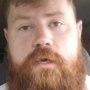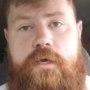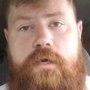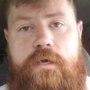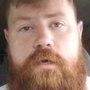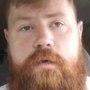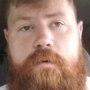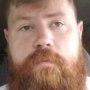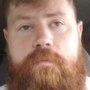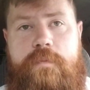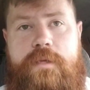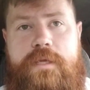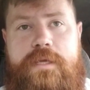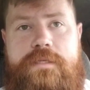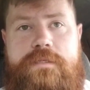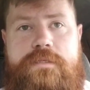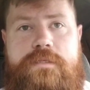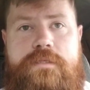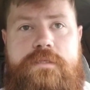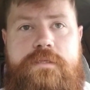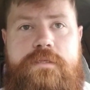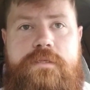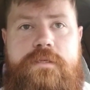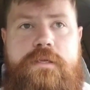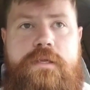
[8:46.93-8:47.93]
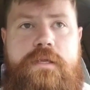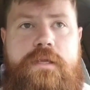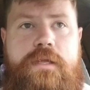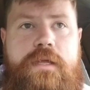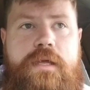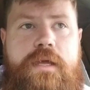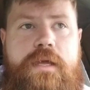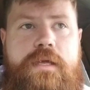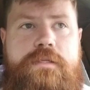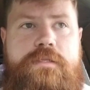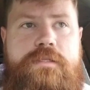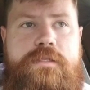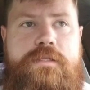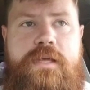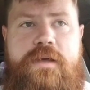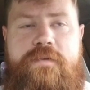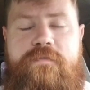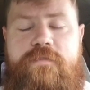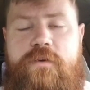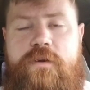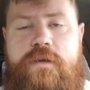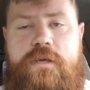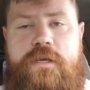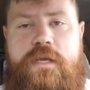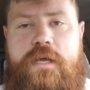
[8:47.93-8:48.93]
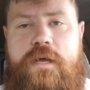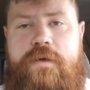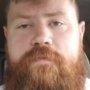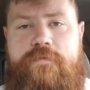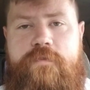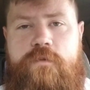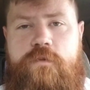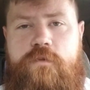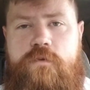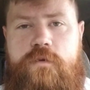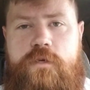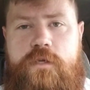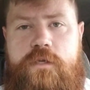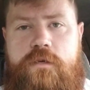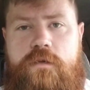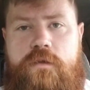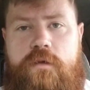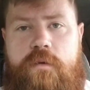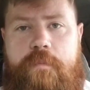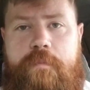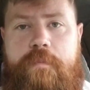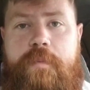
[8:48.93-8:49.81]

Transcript: Um, it's it's not very convoluted,